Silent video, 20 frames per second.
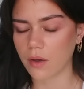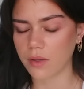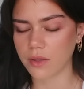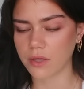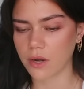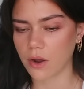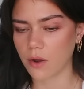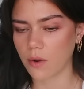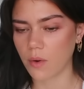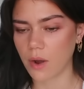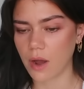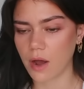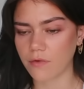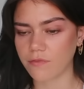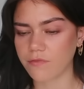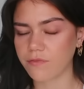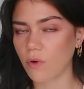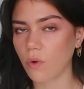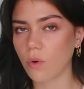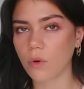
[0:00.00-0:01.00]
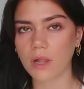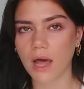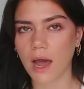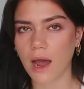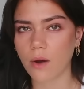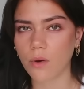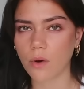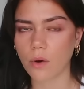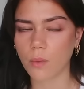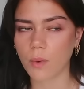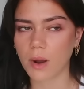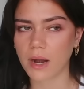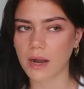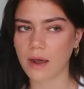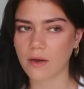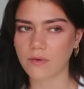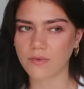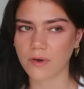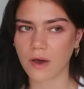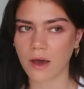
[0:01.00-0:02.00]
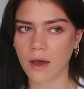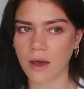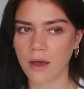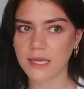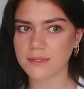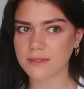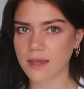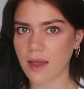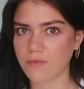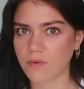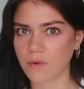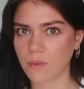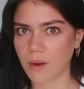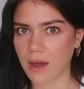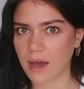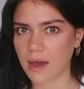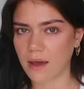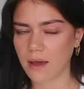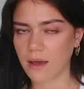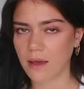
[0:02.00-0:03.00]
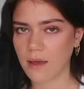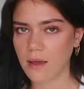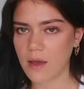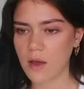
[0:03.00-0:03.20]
you know, a fallout or whatever. It's everywhere.